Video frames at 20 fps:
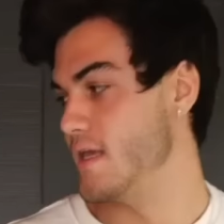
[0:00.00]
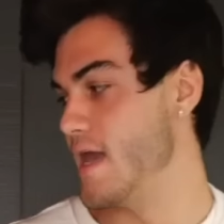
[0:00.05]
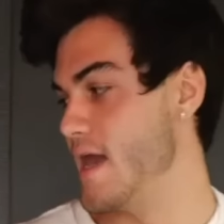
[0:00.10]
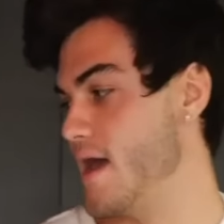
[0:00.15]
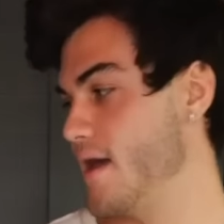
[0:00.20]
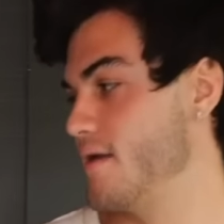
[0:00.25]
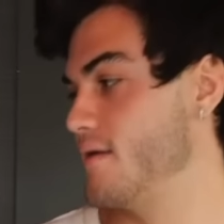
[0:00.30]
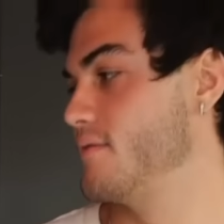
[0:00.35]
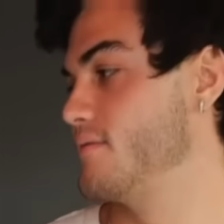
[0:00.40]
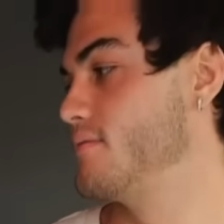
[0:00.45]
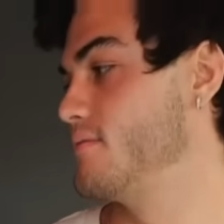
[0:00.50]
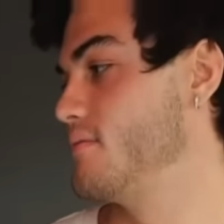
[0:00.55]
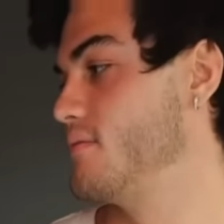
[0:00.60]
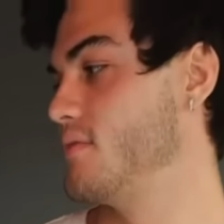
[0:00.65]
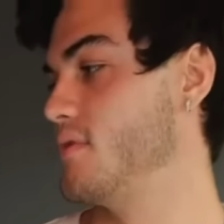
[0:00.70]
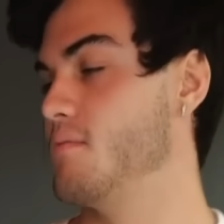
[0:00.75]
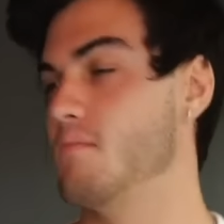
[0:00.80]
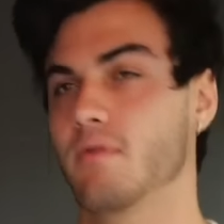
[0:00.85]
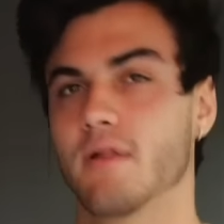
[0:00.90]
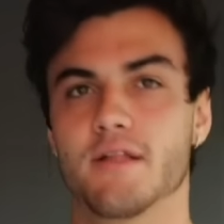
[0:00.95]
Yeah,
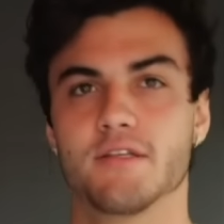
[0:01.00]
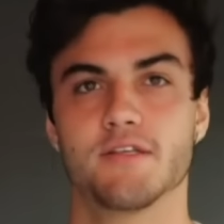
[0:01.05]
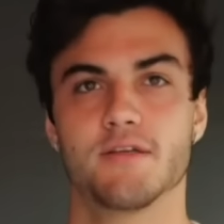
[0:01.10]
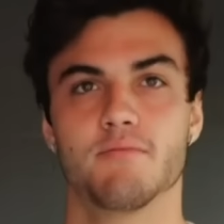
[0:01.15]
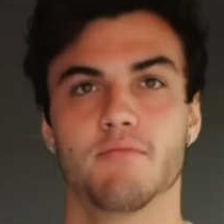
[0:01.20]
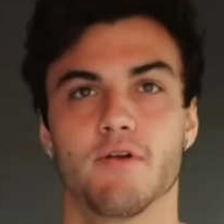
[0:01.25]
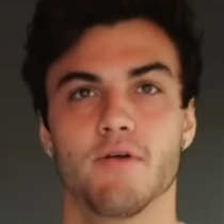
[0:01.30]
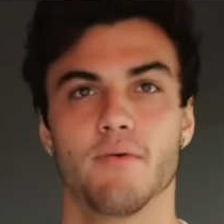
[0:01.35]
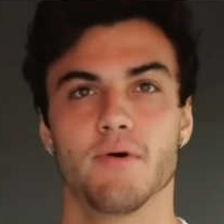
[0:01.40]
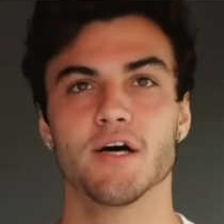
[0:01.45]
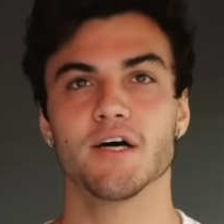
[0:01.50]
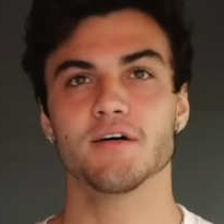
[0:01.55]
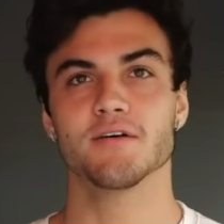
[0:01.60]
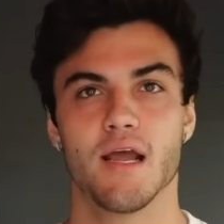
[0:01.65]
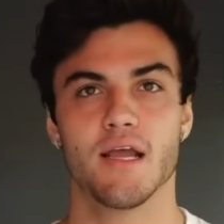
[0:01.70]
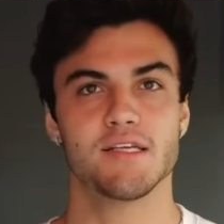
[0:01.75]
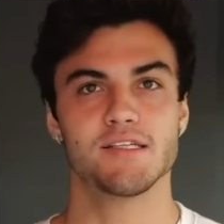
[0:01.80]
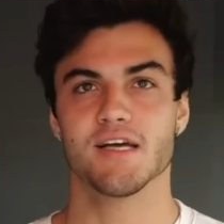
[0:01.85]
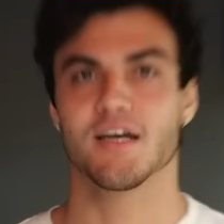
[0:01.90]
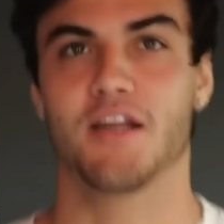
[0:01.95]
blends in pretty well.
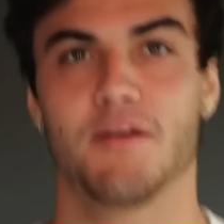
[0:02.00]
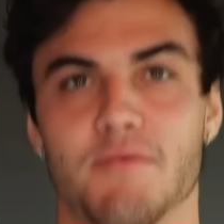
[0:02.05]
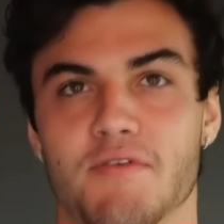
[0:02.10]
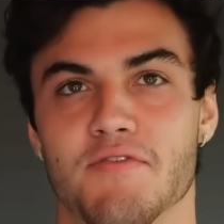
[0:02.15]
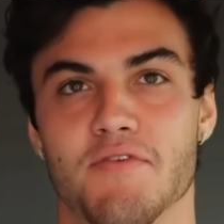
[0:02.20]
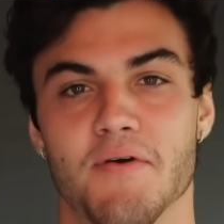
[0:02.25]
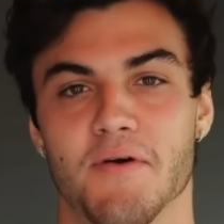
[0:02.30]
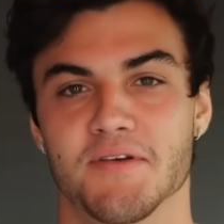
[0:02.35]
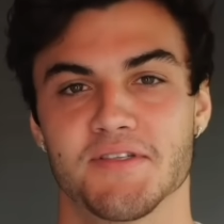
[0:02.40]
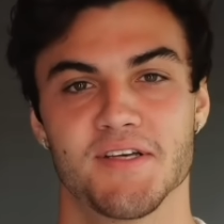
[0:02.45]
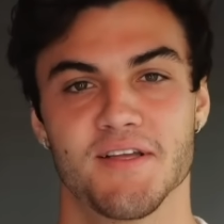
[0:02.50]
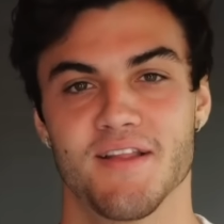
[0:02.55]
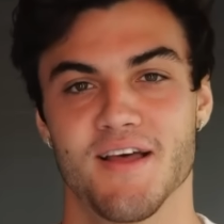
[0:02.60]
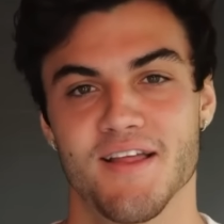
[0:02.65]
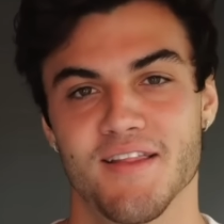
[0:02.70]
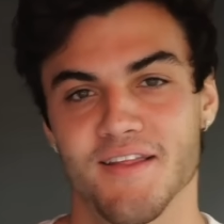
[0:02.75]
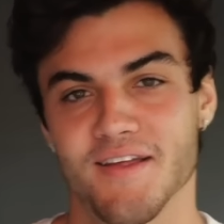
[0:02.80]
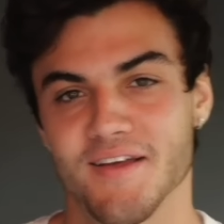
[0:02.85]
He's not gonna be focused on that